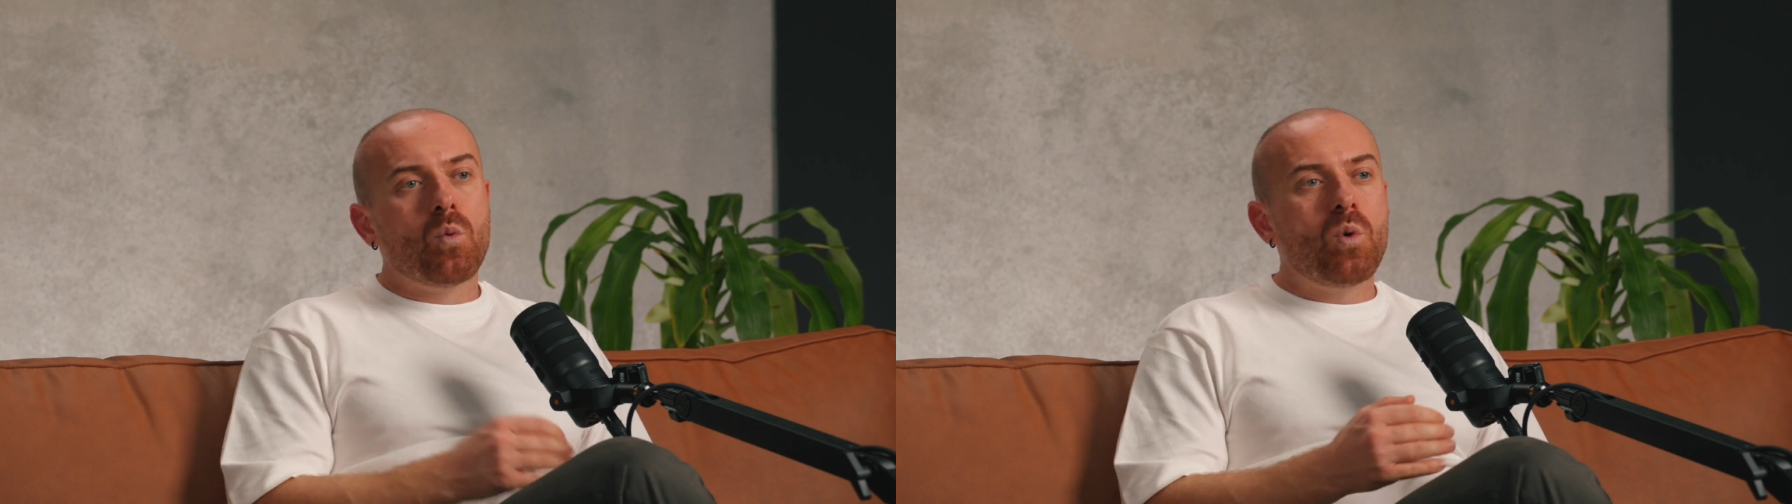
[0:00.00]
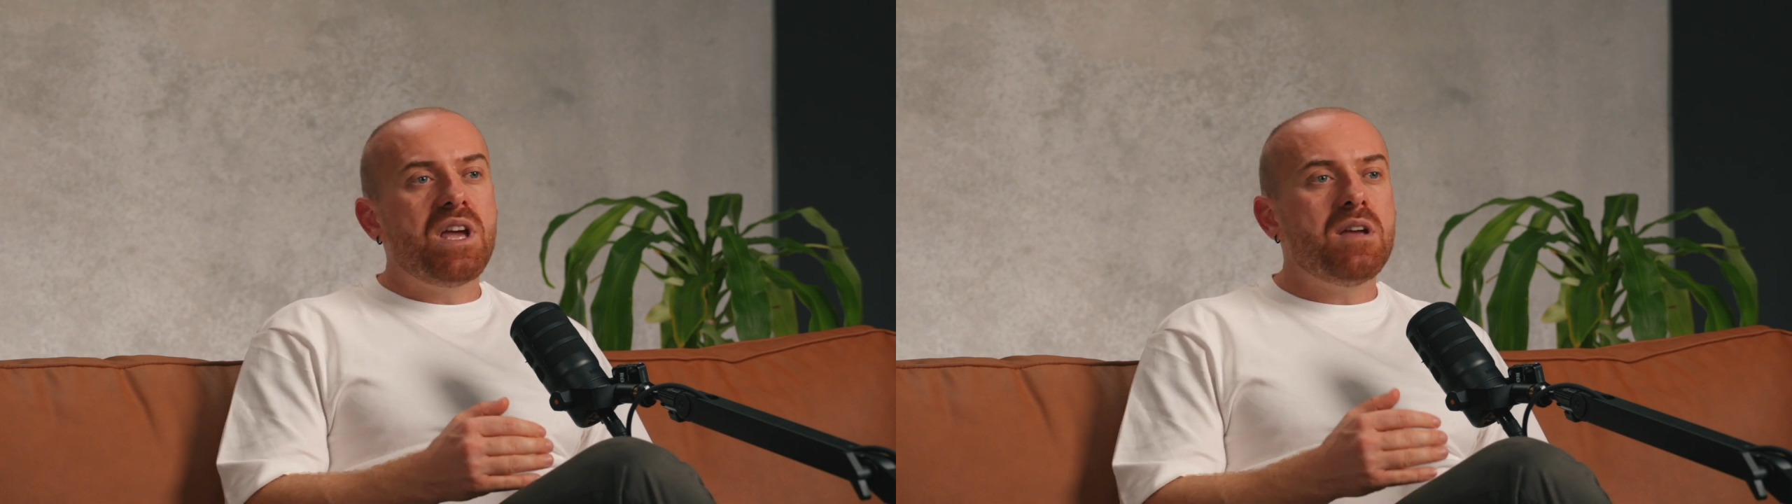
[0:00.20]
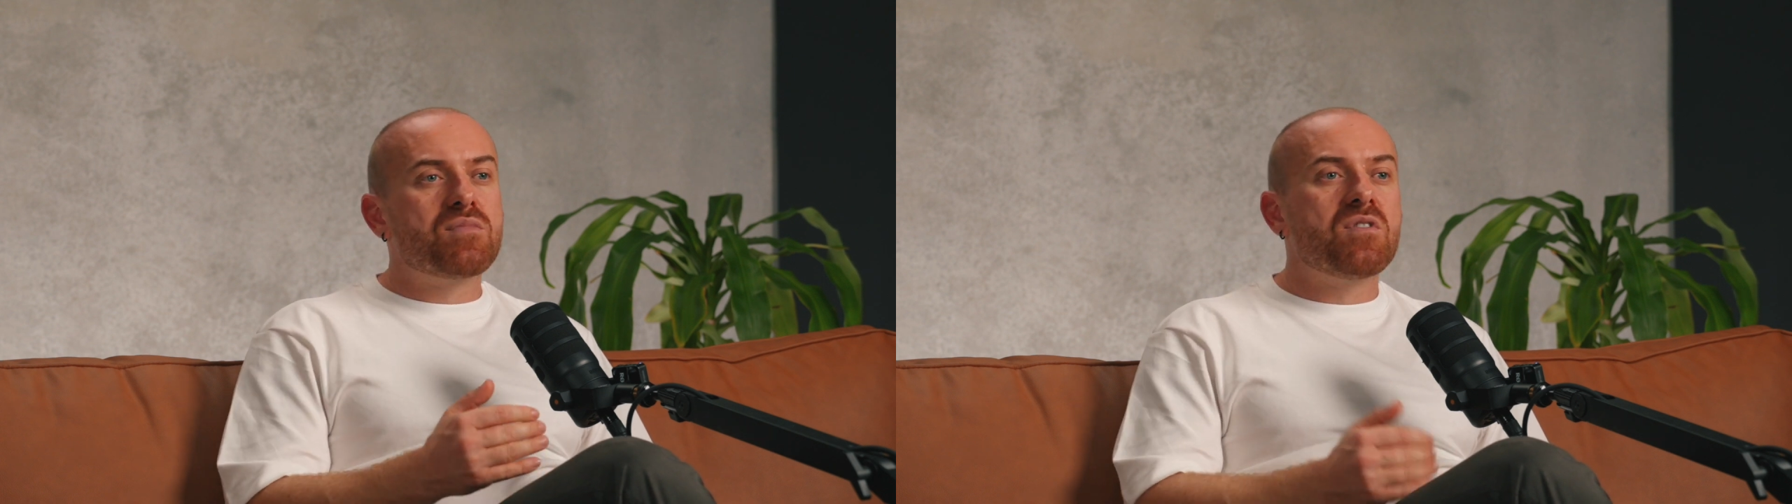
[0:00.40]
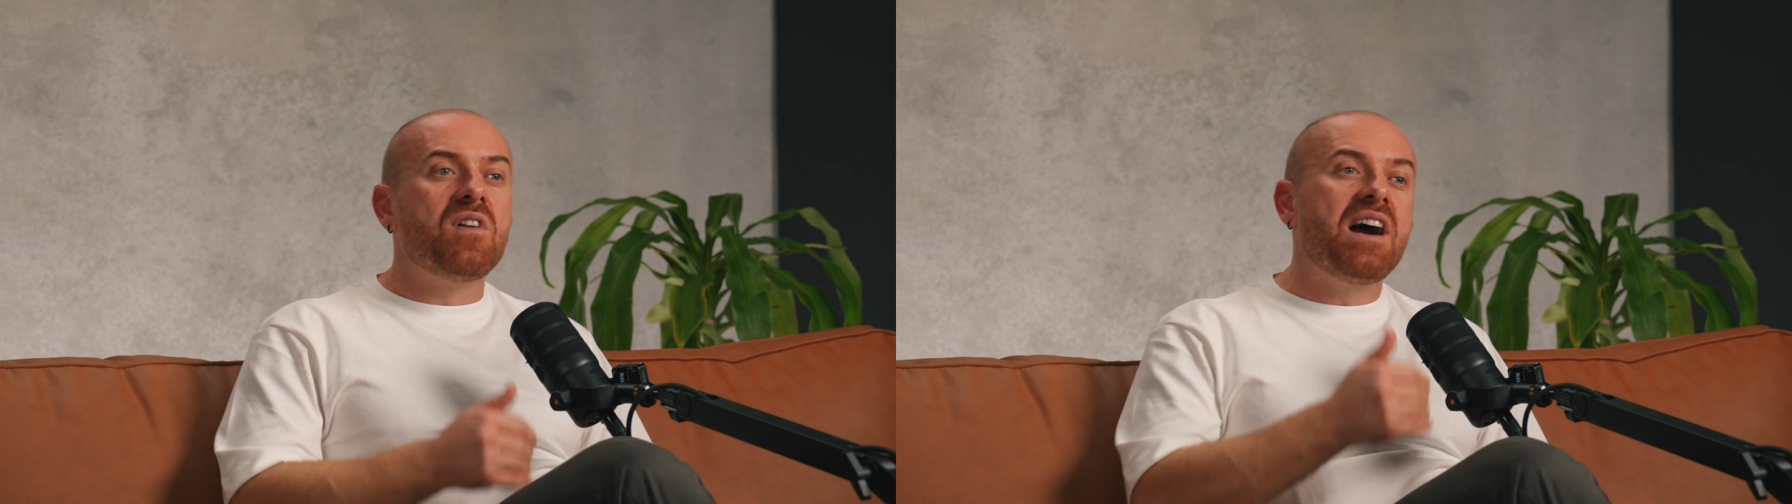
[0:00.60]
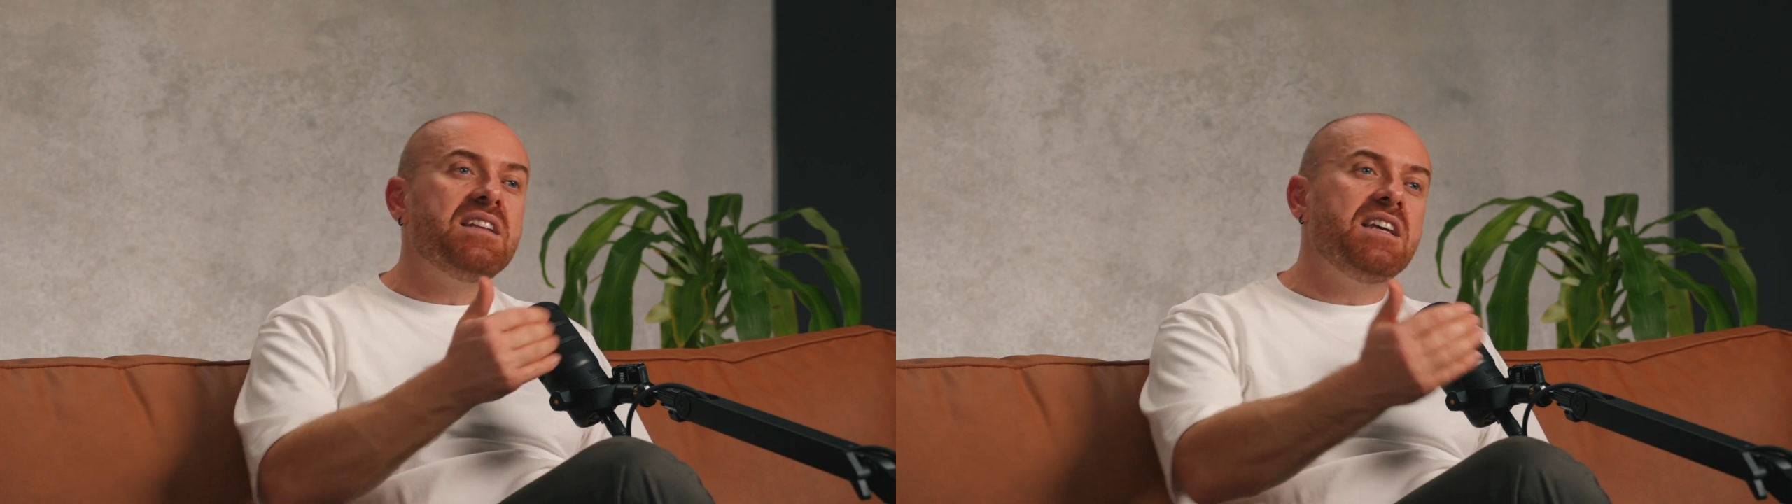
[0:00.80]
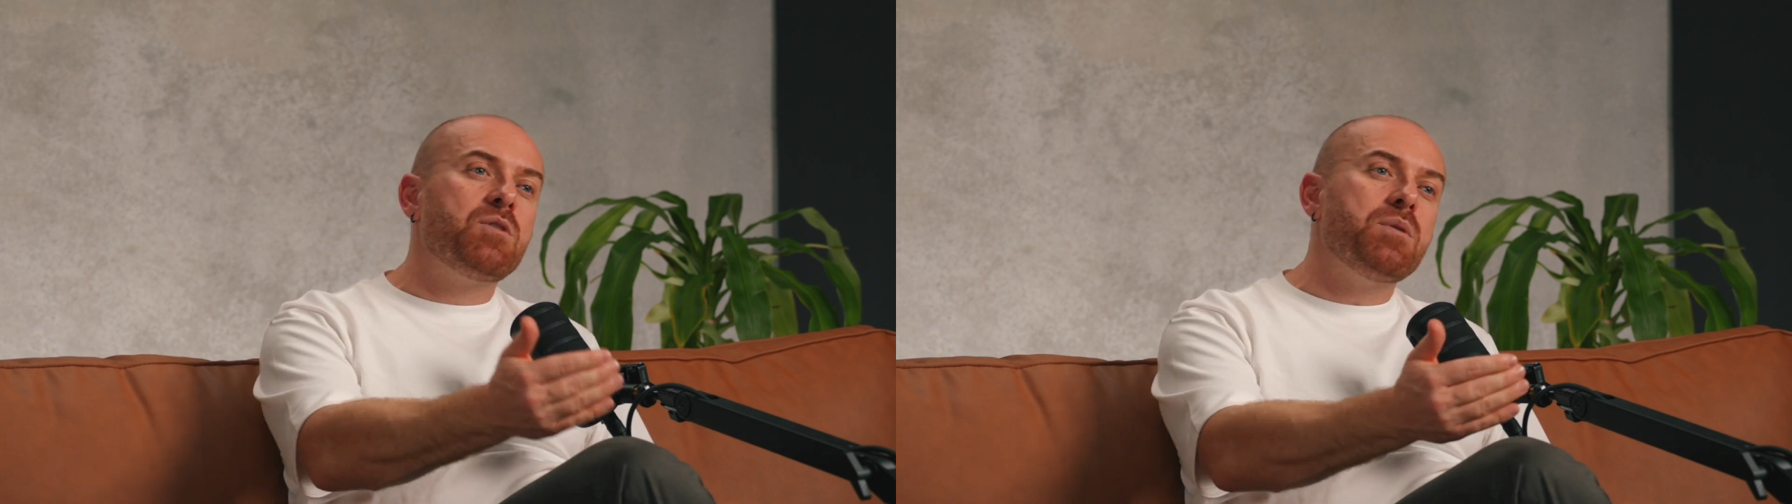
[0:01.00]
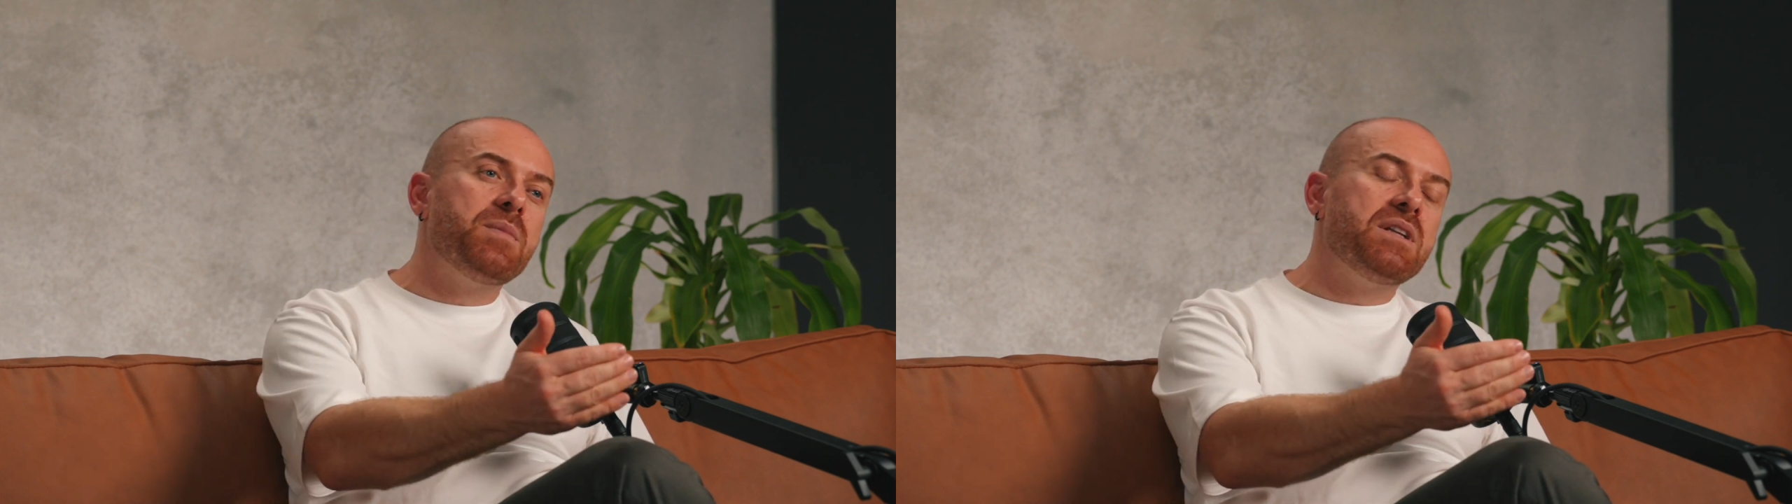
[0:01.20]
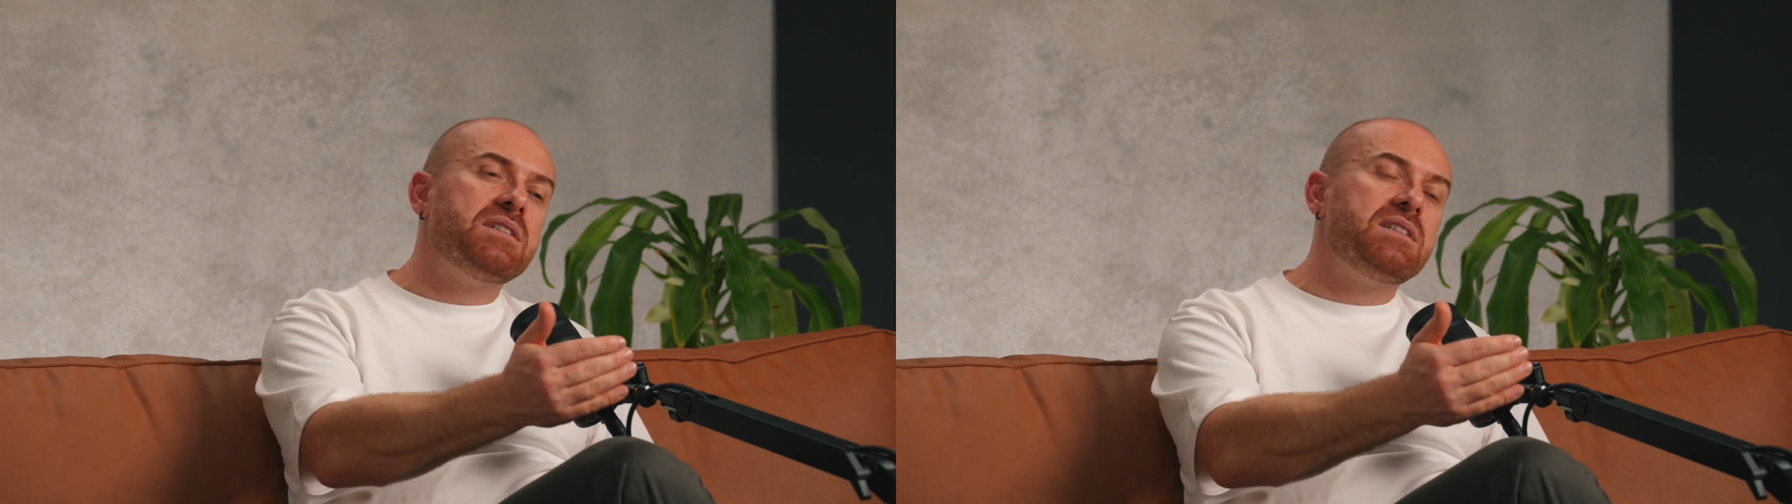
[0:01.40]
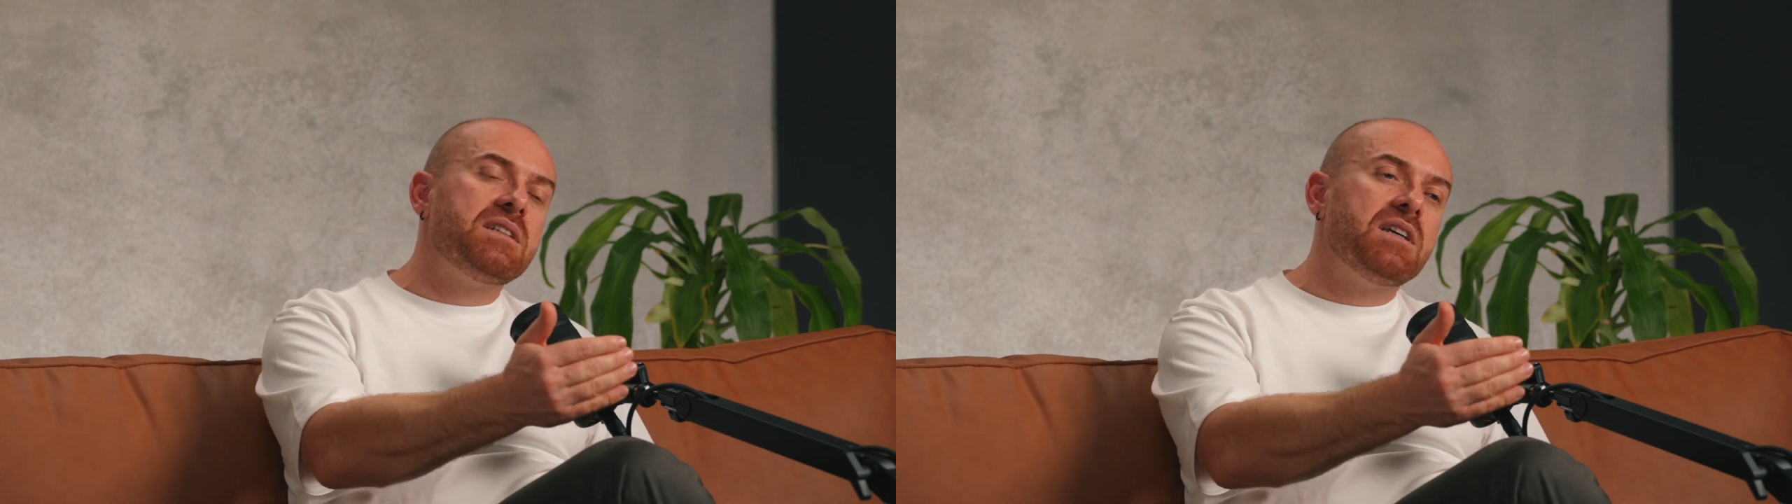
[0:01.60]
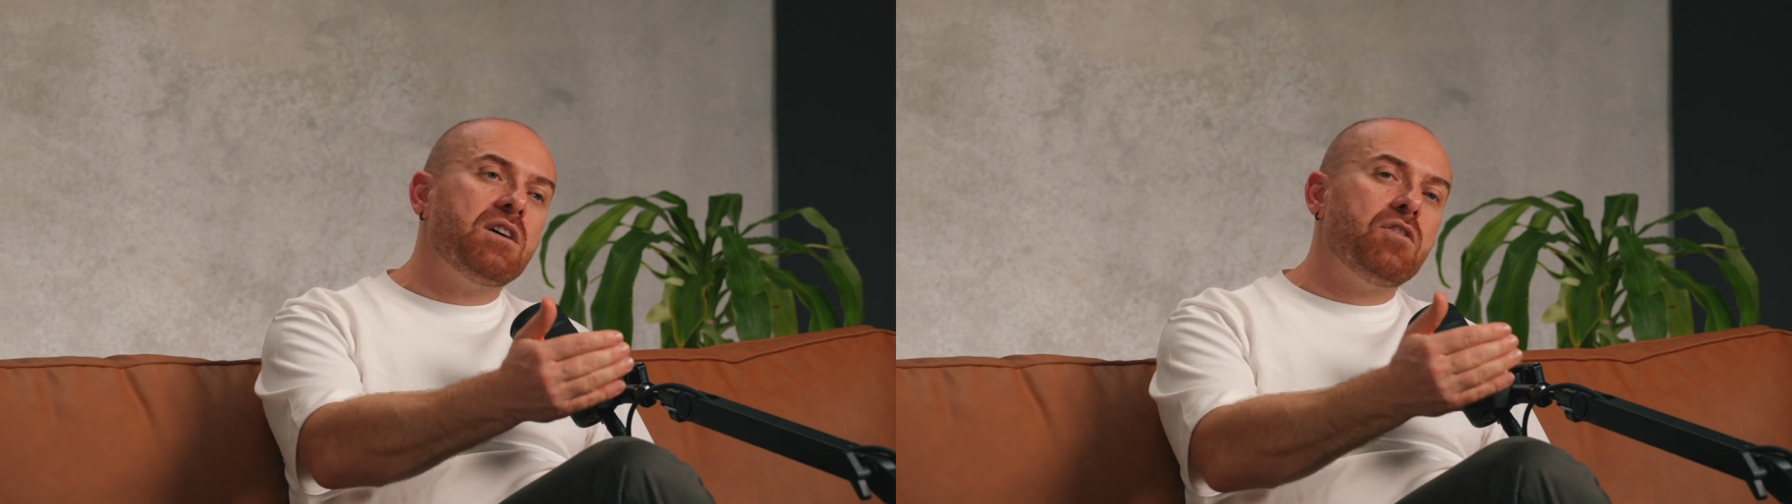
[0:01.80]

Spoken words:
we provide the equipment